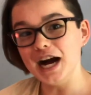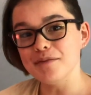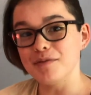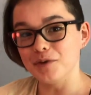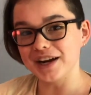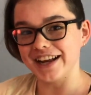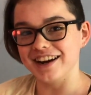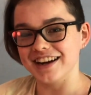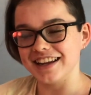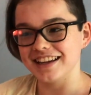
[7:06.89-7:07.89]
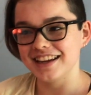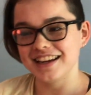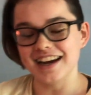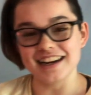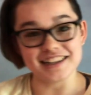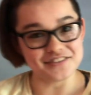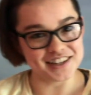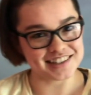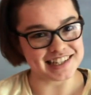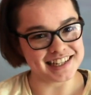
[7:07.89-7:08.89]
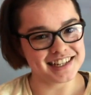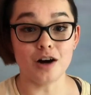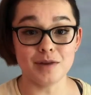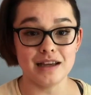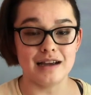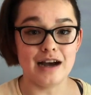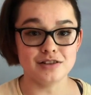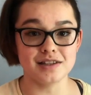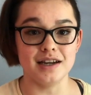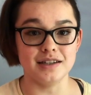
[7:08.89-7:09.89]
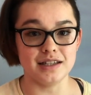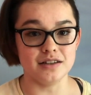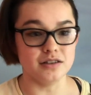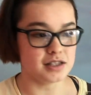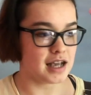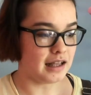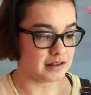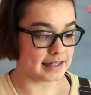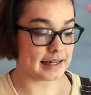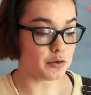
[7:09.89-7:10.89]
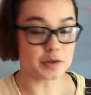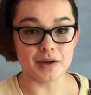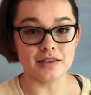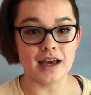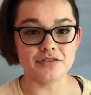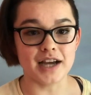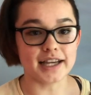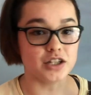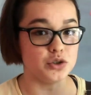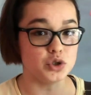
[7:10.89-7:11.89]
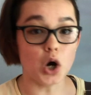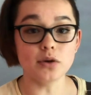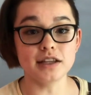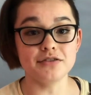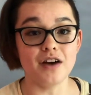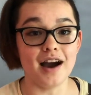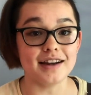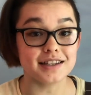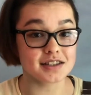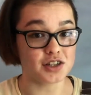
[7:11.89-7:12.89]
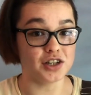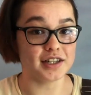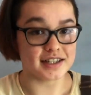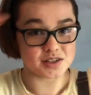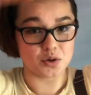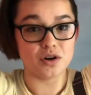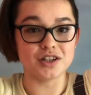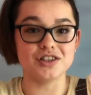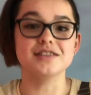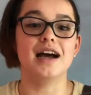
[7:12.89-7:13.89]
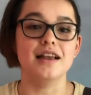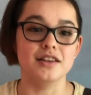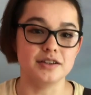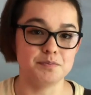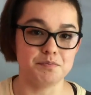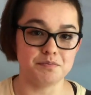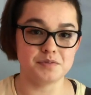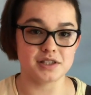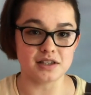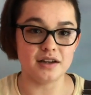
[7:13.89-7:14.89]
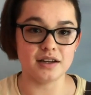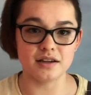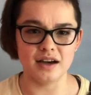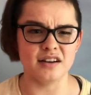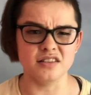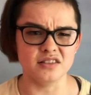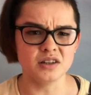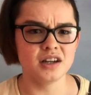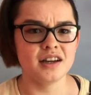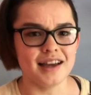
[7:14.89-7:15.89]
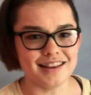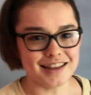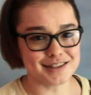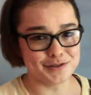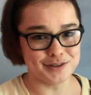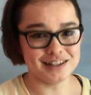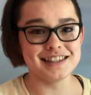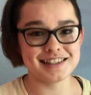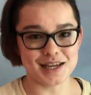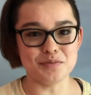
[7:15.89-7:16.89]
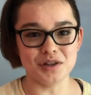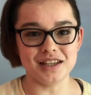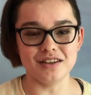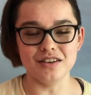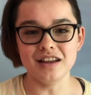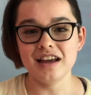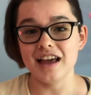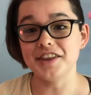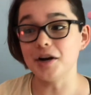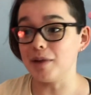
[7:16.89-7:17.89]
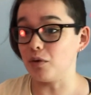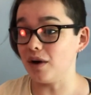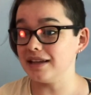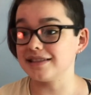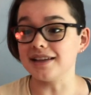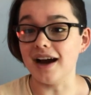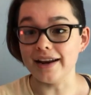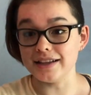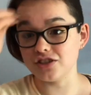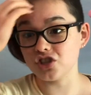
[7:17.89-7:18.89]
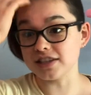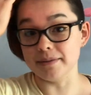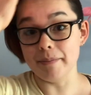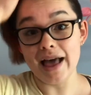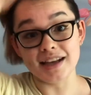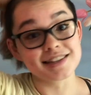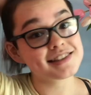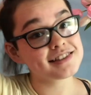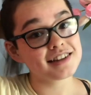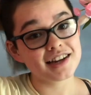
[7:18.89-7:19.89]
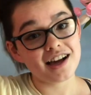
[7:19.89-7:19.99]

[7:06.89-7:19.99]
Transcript: I've been working on it. I need to fix it. On my outside eagles, leading with my left, I can do totally fine. It's good, it's gorgeous, I look stunning, I don't know. It's a really stable eagle. And then on my right side, it's just a mess.